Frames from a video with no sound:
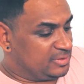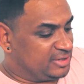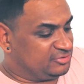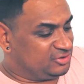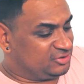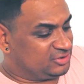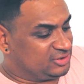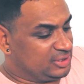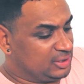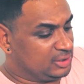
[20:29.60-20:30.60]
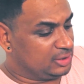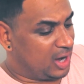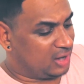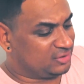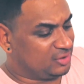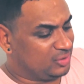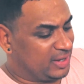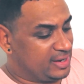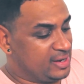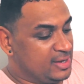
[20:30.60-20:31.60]
They're just, I don't know,
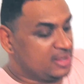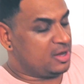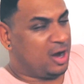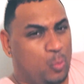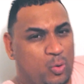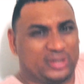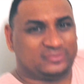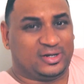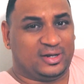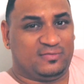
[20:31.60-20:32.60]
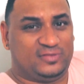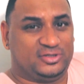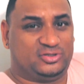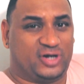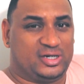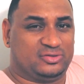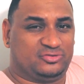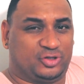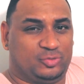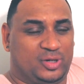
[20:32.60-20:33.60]
like, I wanted to love these trainers
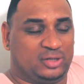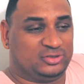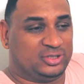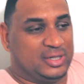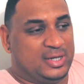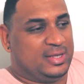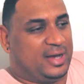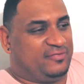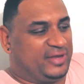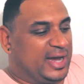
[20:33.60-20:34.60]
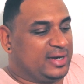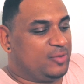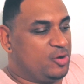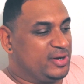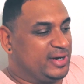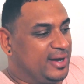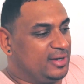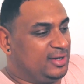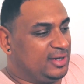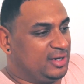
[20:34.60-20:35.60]
so much. I think at the moment now
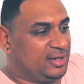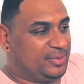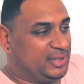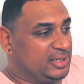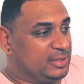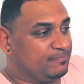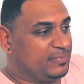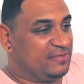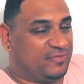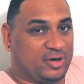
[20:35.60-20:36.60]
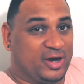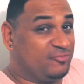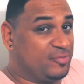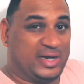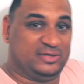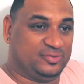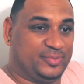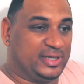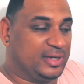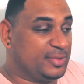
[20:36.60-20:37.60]
that they're gonna be, if I'm going from A to
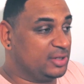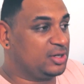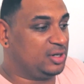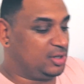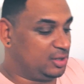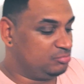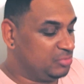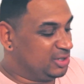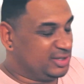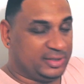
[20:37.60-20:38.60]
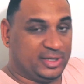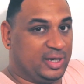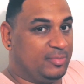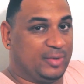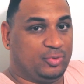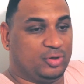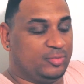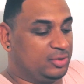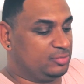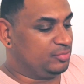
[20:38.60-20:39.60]
B and I'm in the car, yeah, I might put
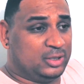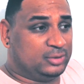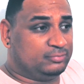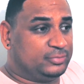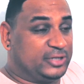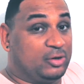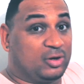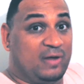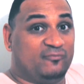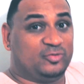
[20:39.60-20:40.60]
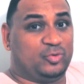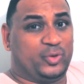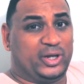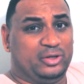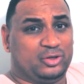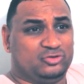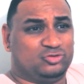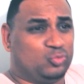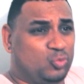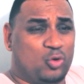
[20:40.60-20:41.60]
them on. They're not comfortable where you can
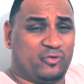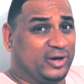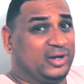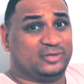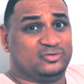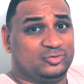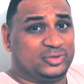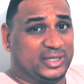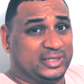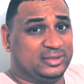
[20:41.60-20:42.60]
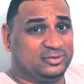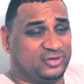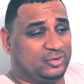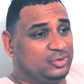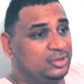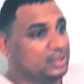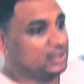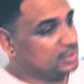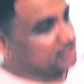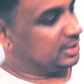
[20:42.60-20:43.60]
just walk around London all day. So,
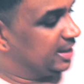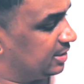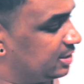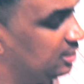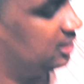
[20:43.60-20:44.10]
like,